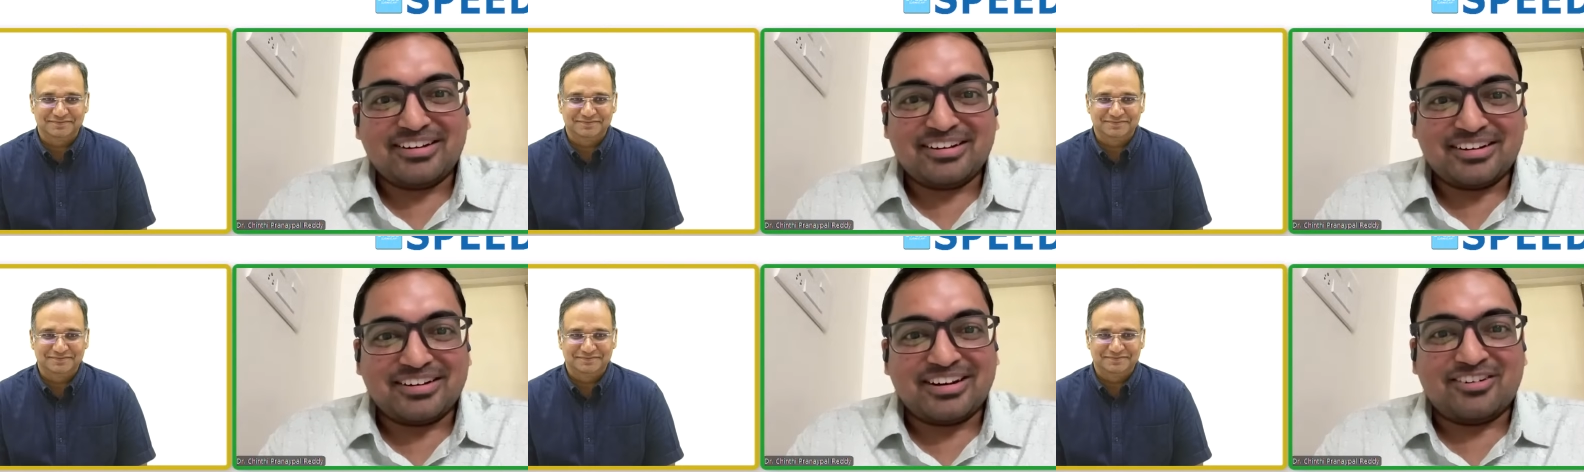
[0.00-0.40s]

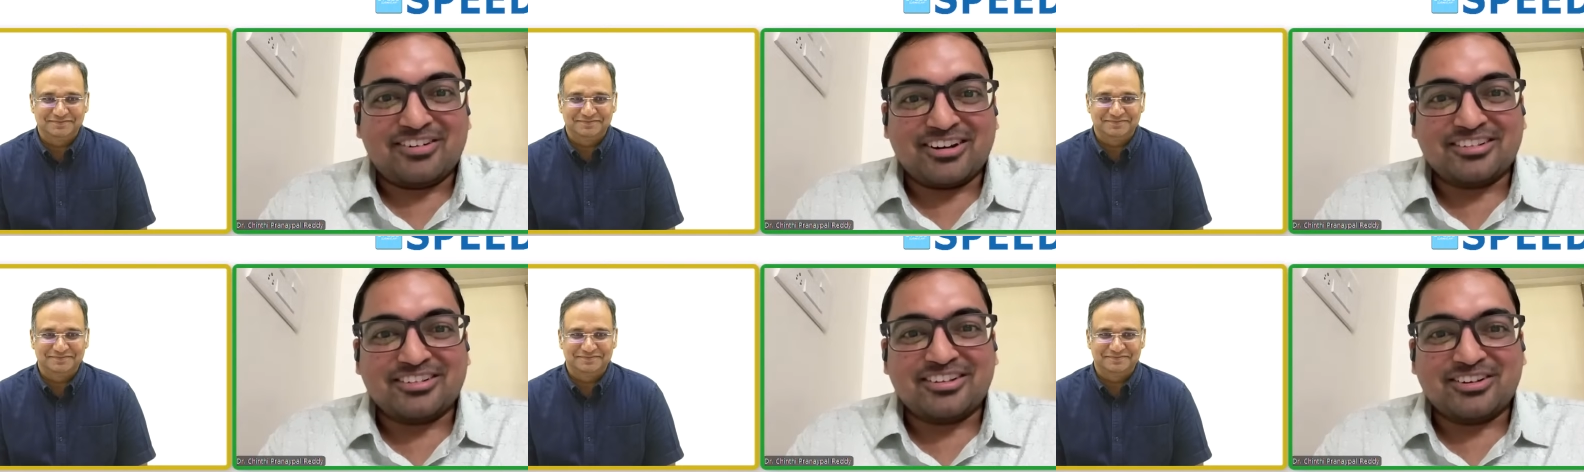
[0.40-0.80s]
Speaker 1: And what
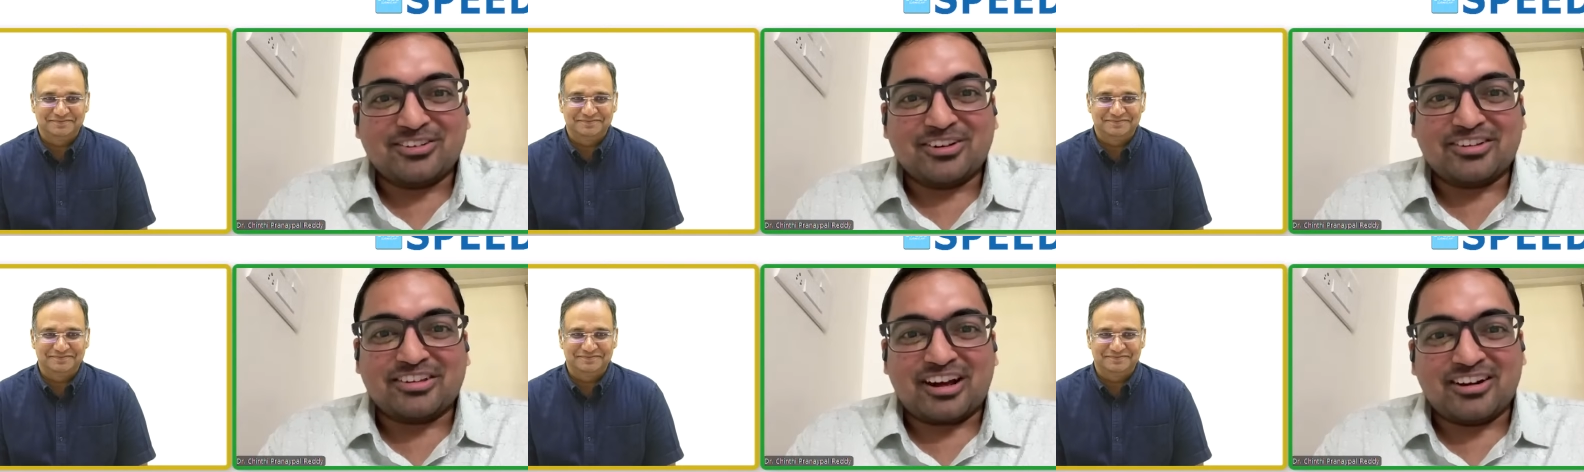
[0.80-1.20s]
is there to
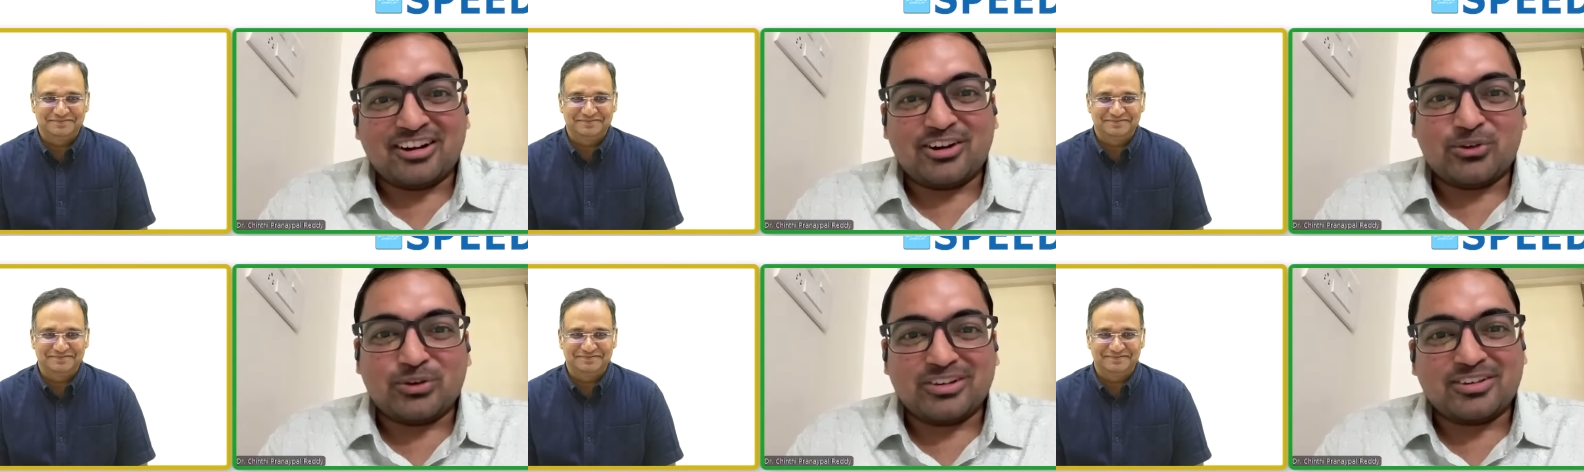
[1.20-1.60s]
lose? Already two
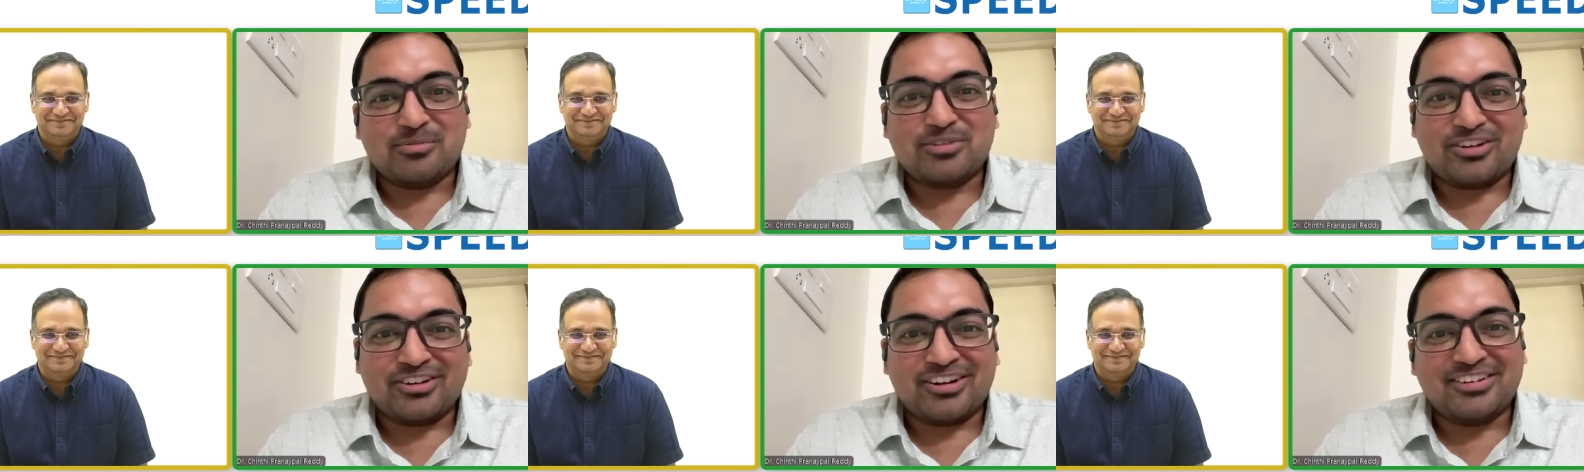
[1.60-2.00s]
exams are
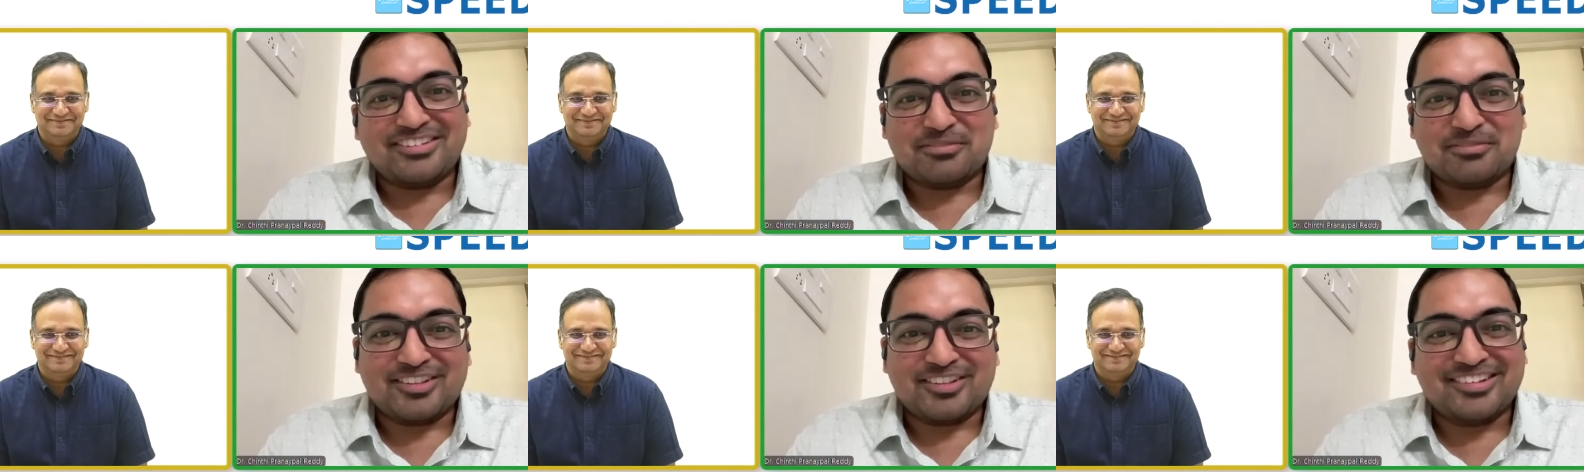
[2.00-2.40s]
gone six
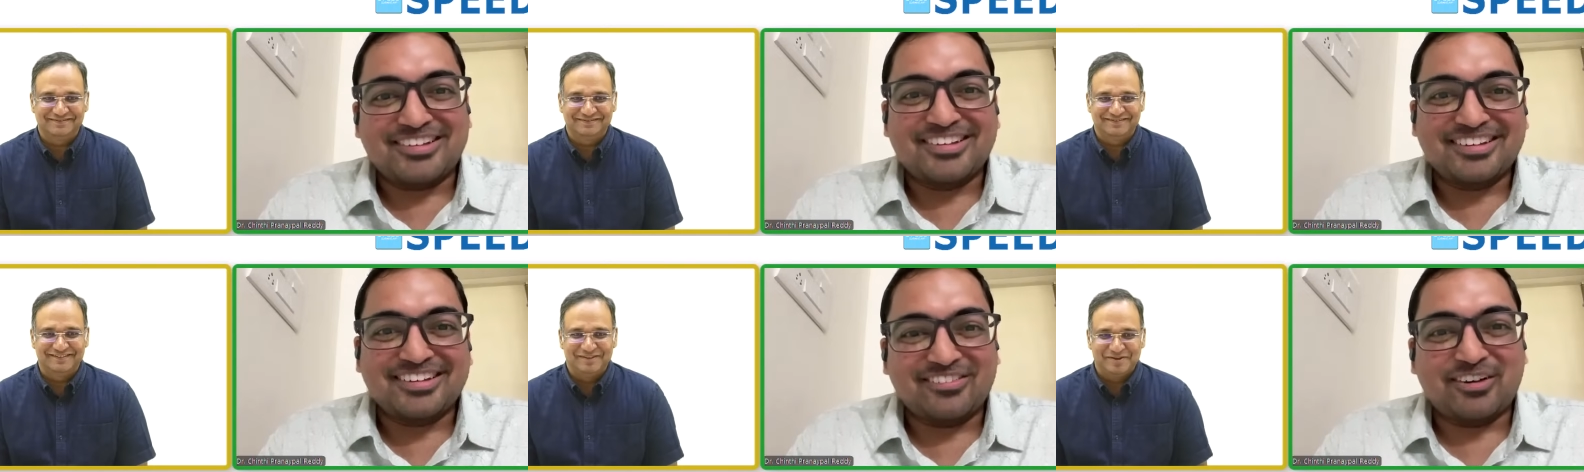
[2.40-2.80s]
months.
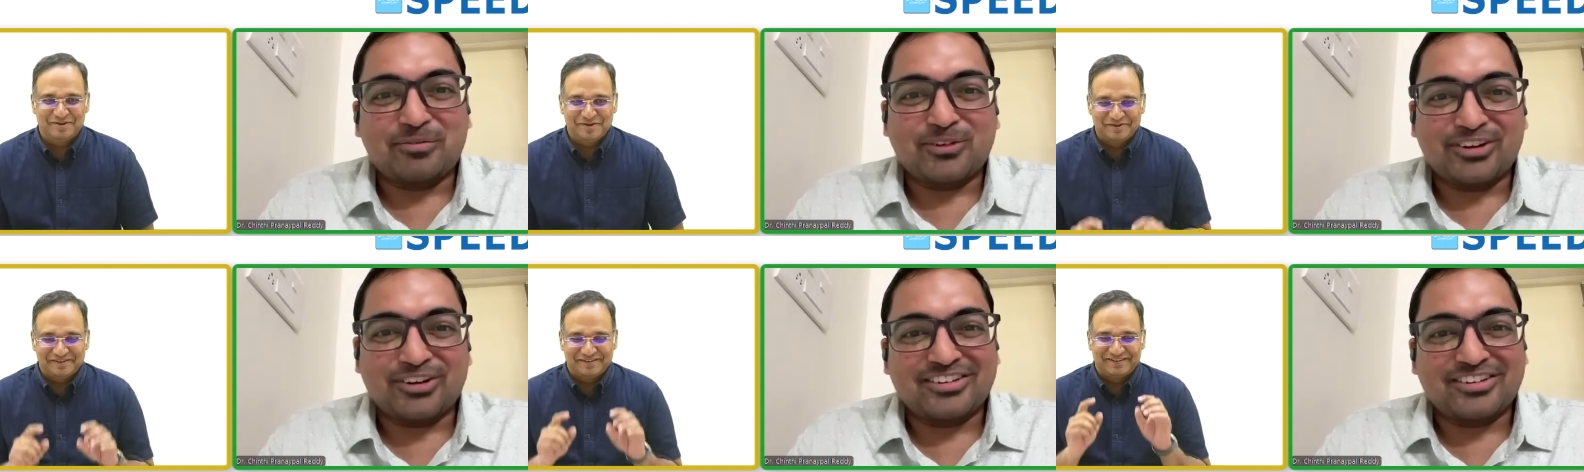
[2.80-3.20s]
One
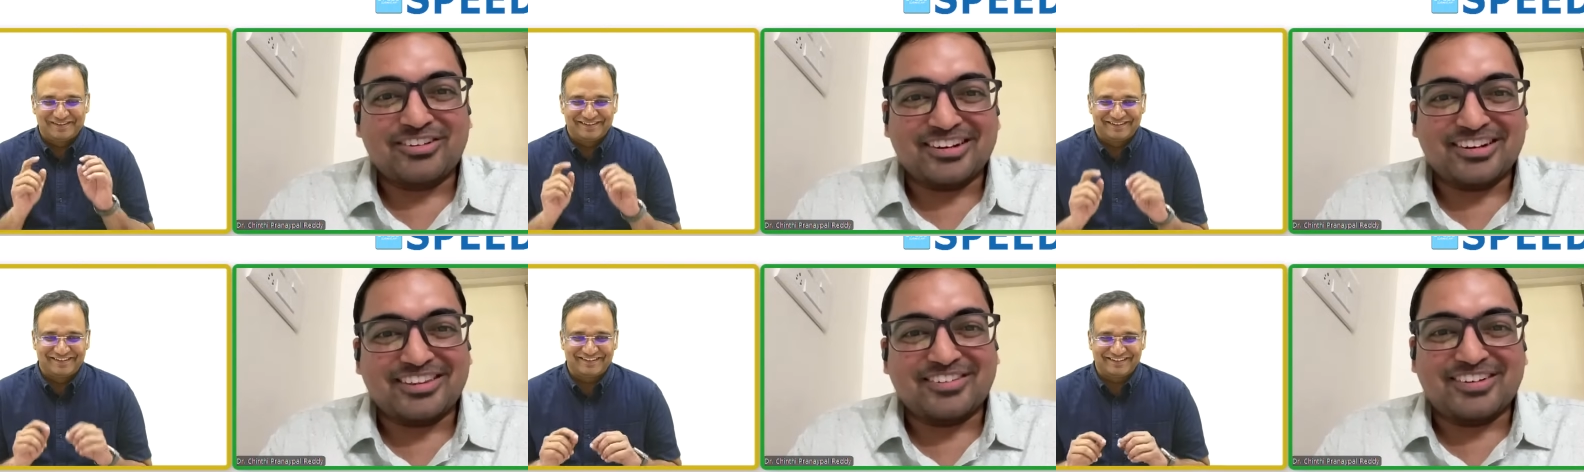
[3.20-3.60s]
more exam, also
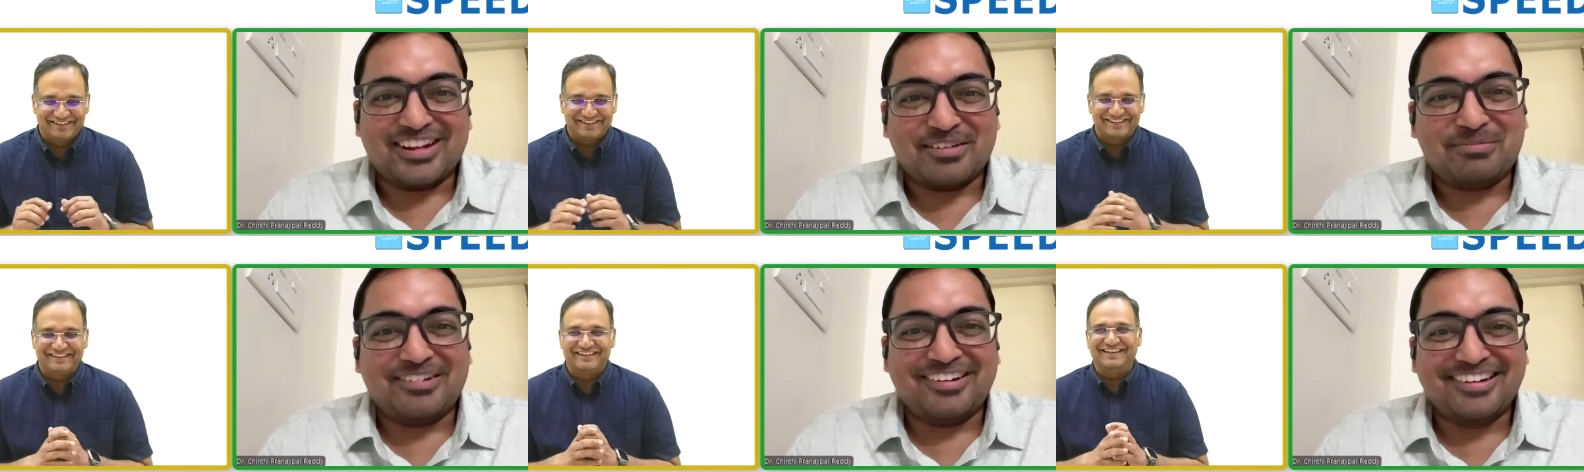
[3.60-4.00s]
nothing will happen.